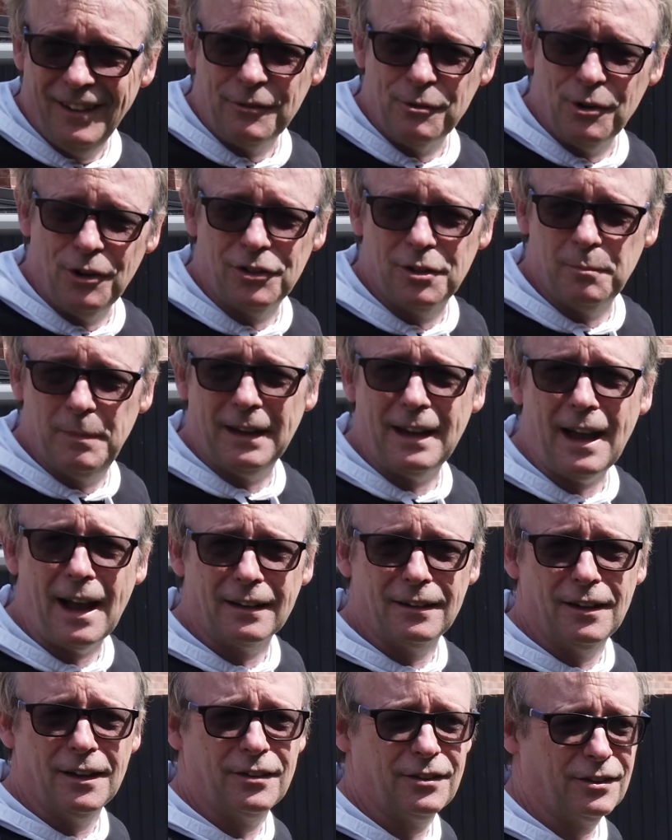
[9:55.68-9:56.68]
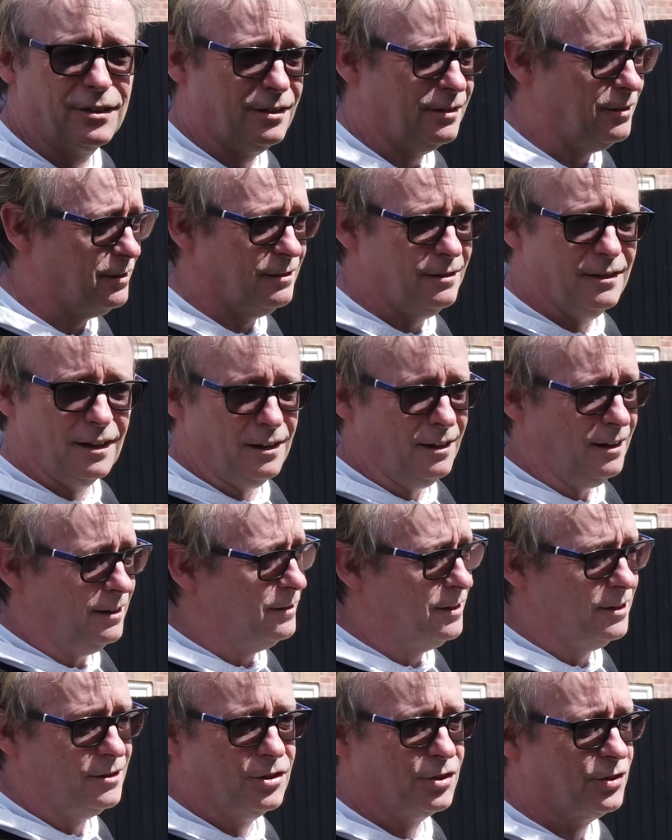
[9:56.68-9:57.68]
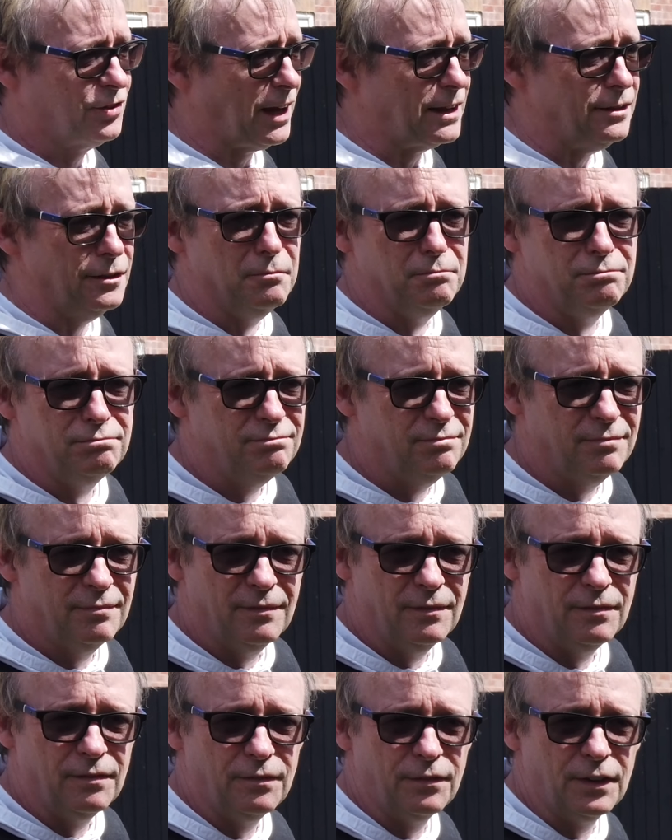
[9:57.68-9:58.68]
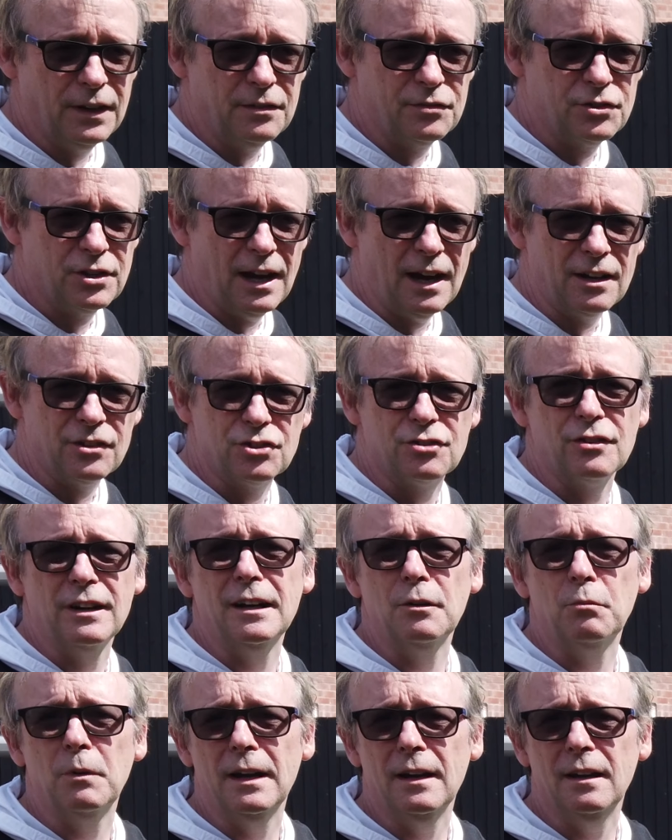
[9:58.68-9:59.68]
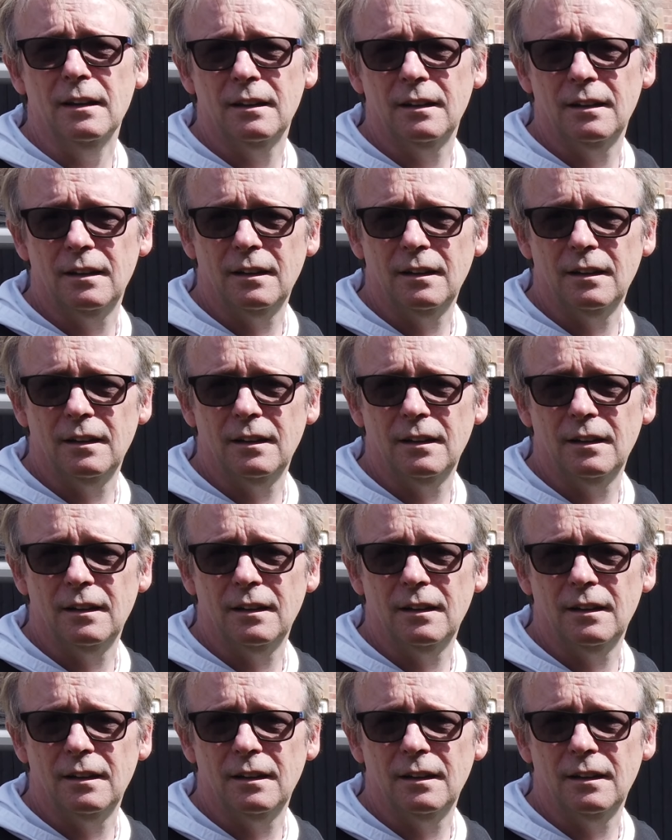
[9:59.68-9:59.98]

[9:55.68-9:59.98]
Wrote to Big Agnes, and they just sent them free of charge straight away.